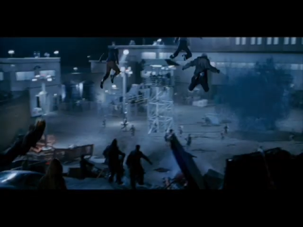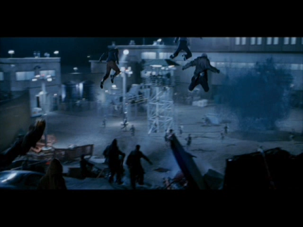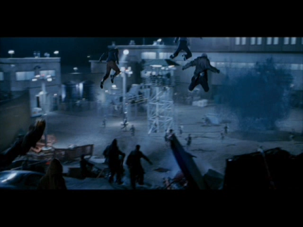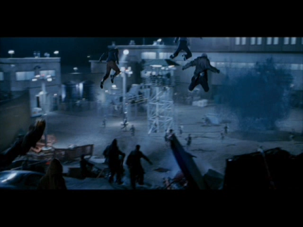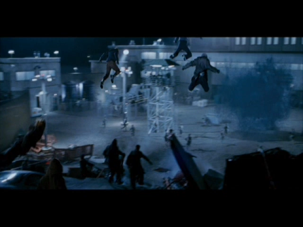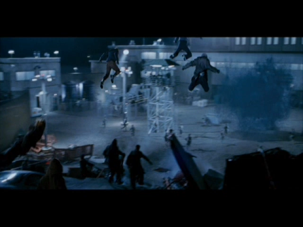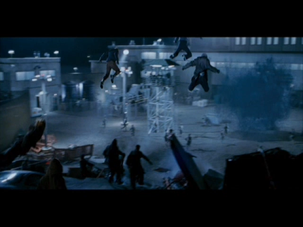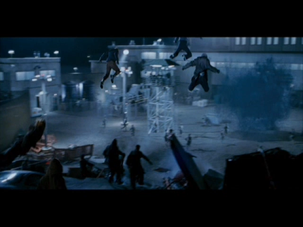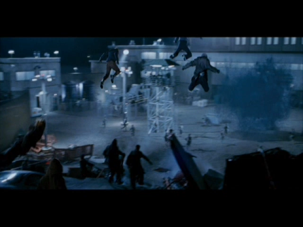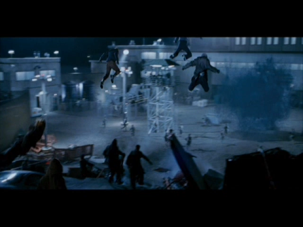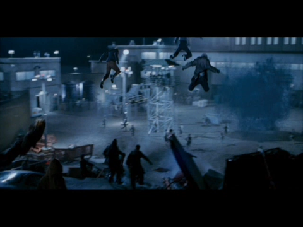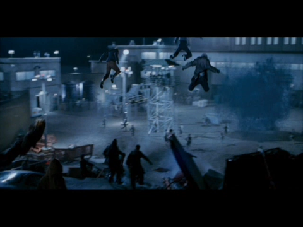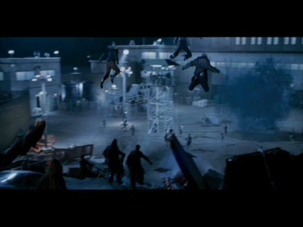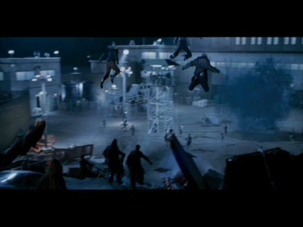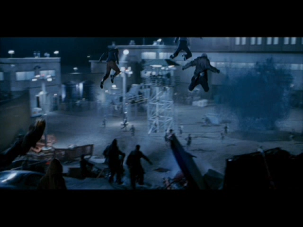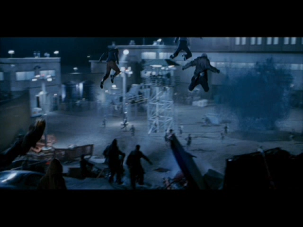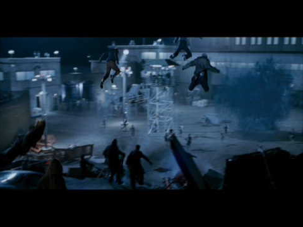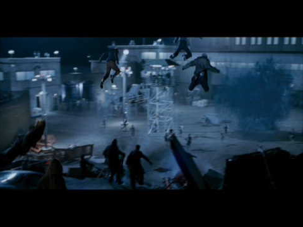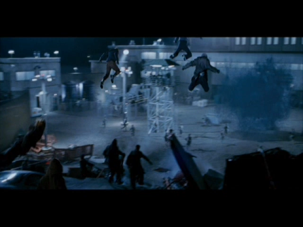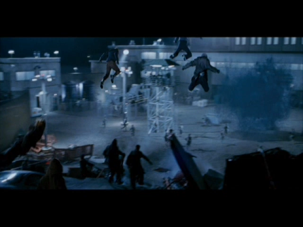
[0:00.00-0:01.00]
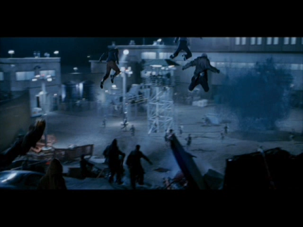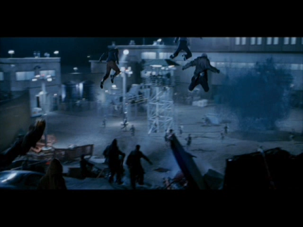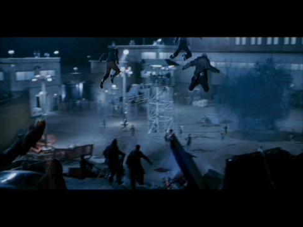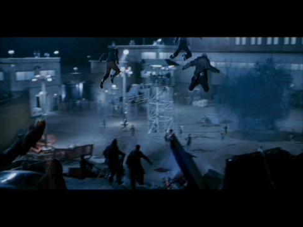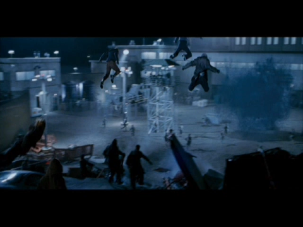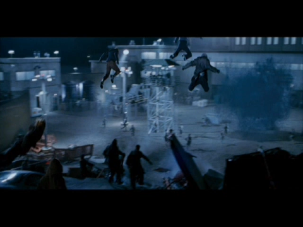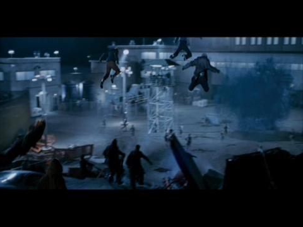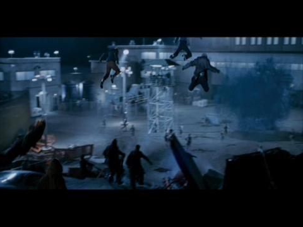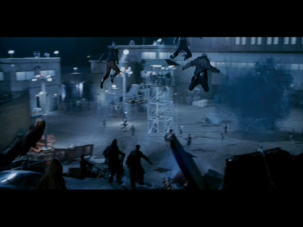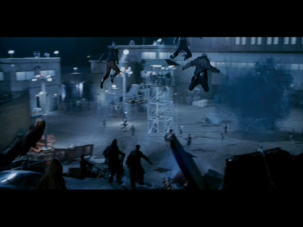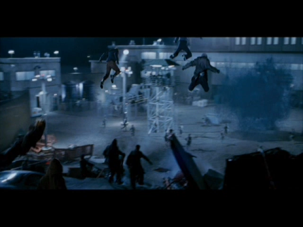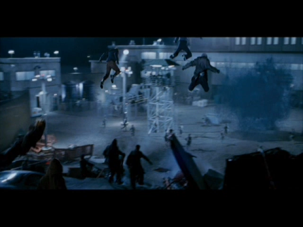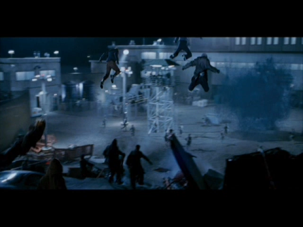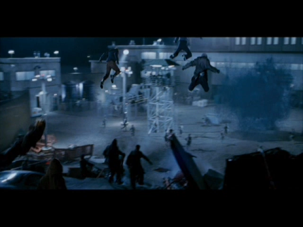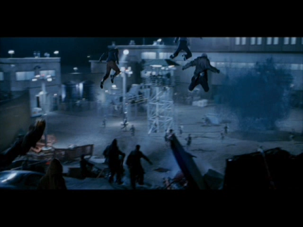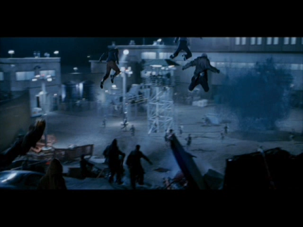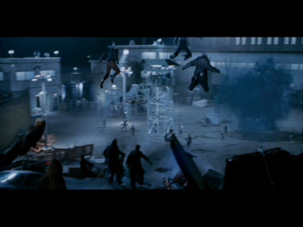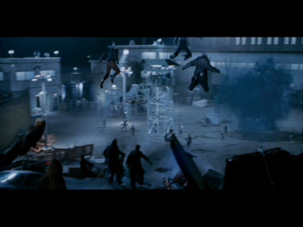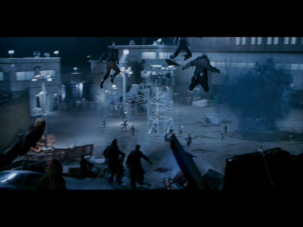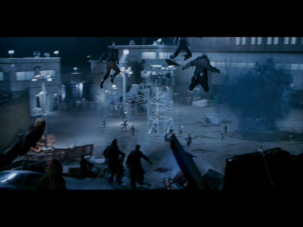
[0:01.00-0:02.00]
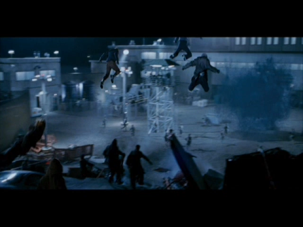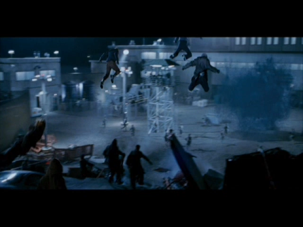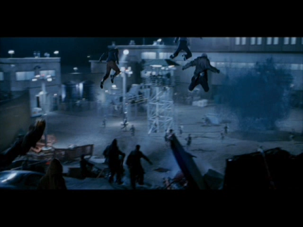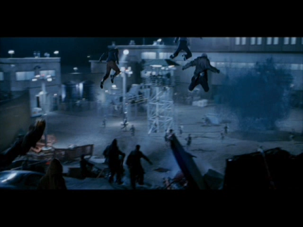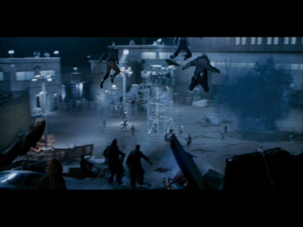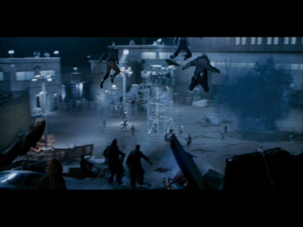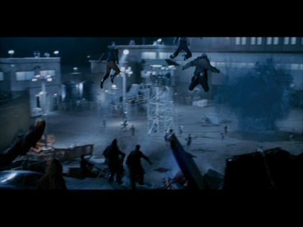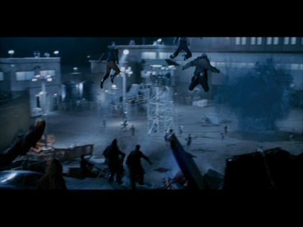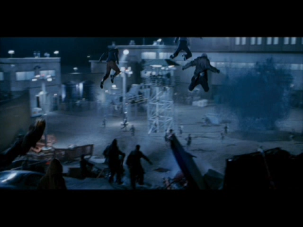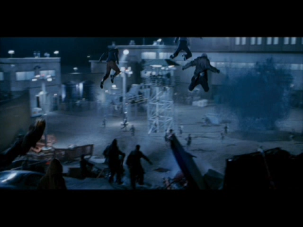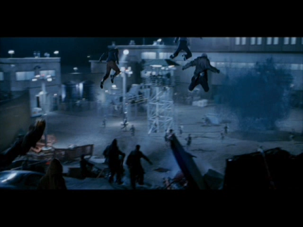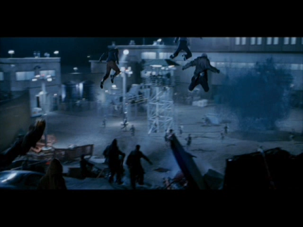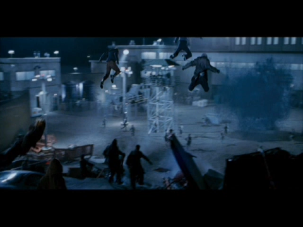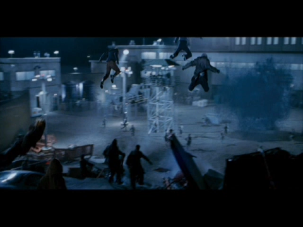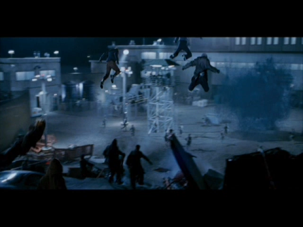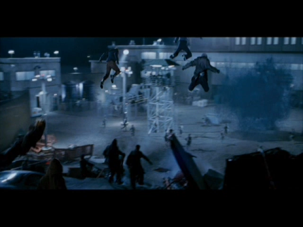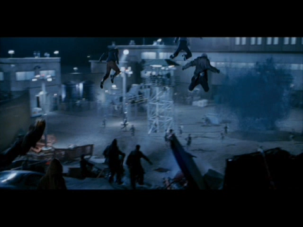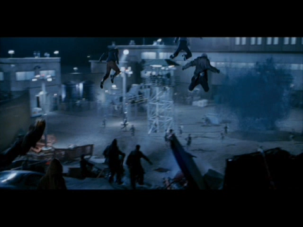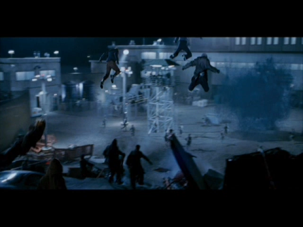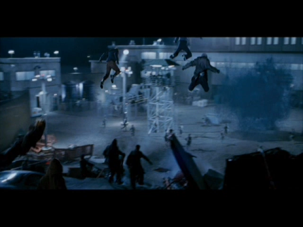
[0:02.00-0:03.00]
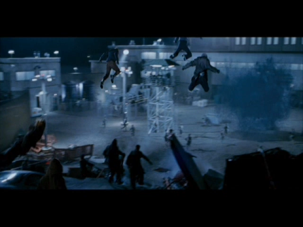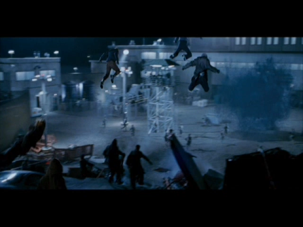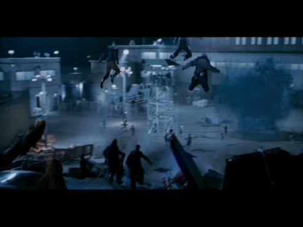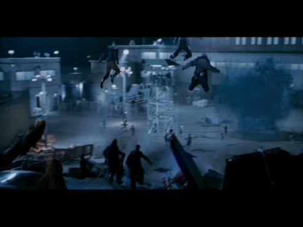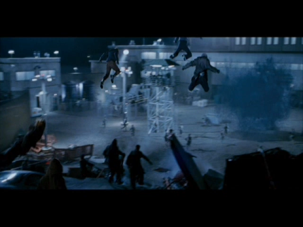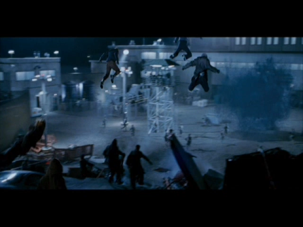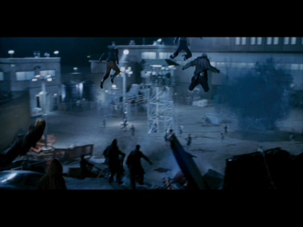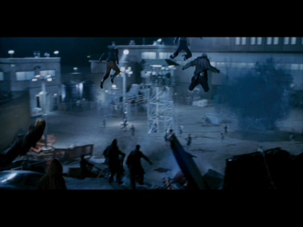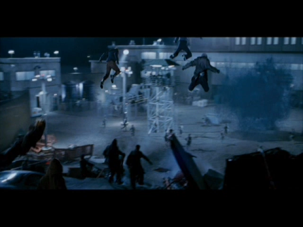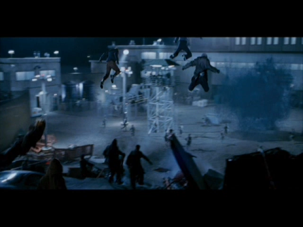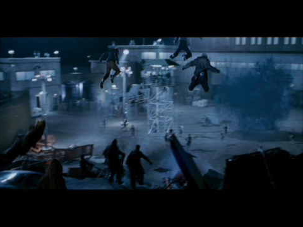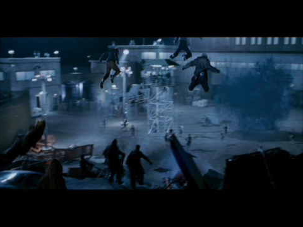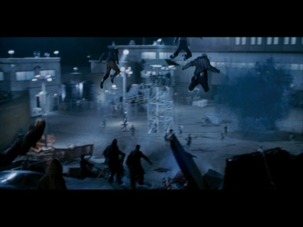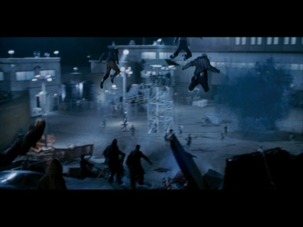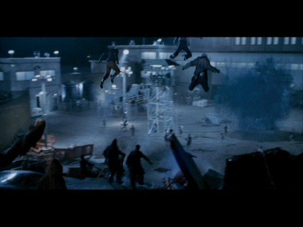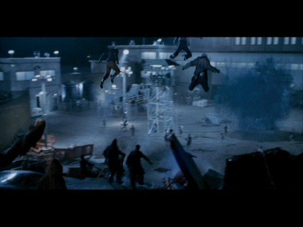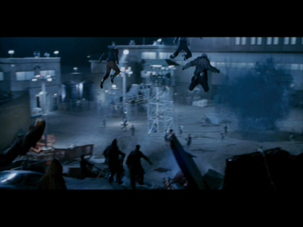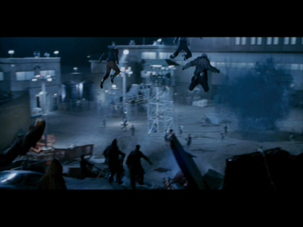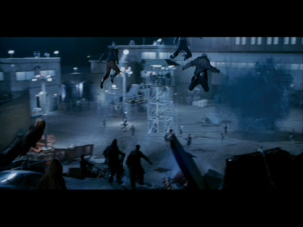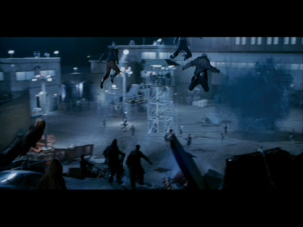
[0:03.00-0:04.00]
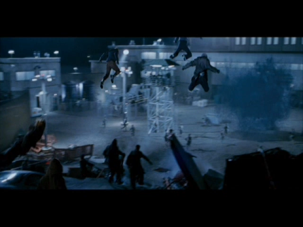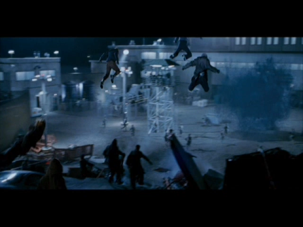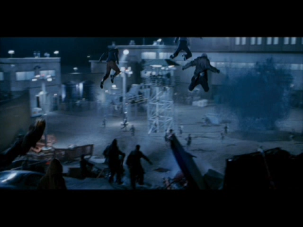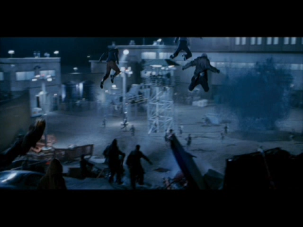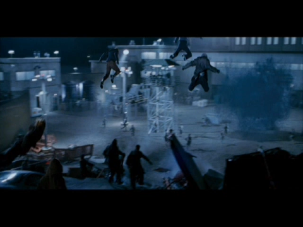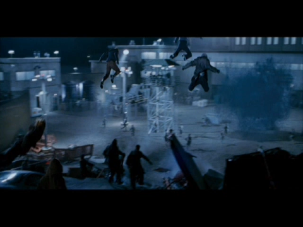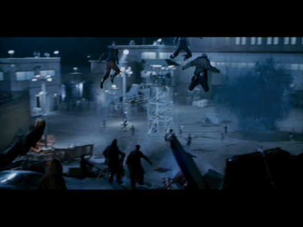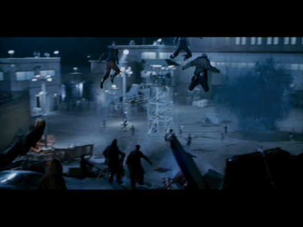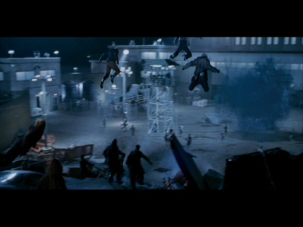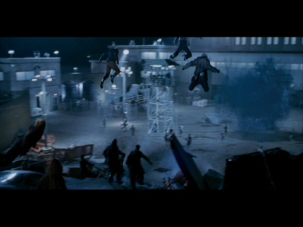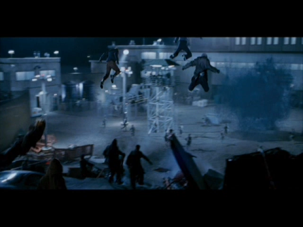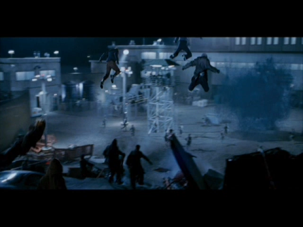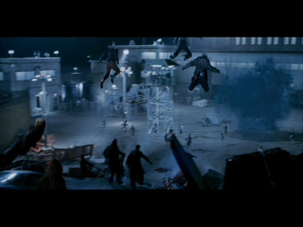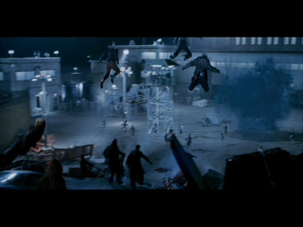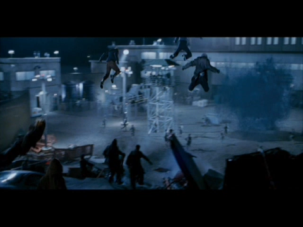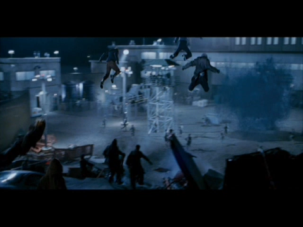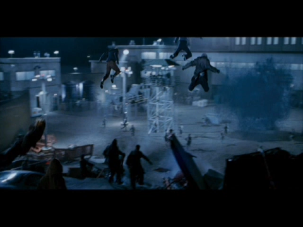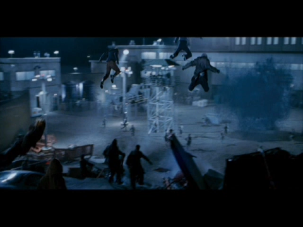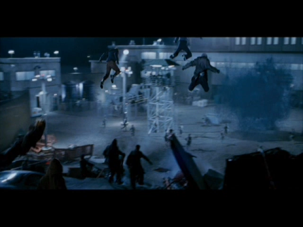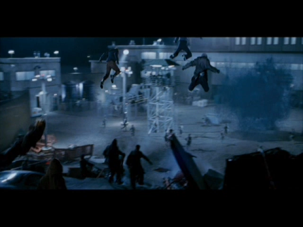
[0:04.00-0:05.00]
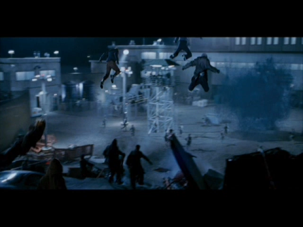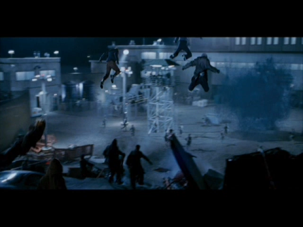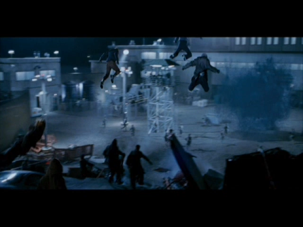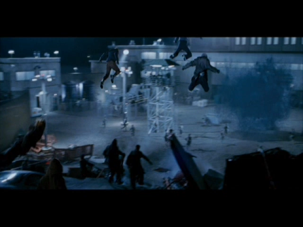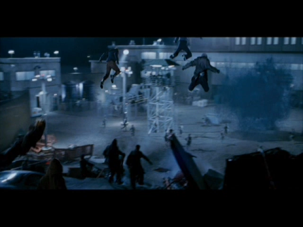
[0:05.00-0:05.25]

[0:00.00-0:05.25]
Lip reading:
No face is visible, so there are no lips to read.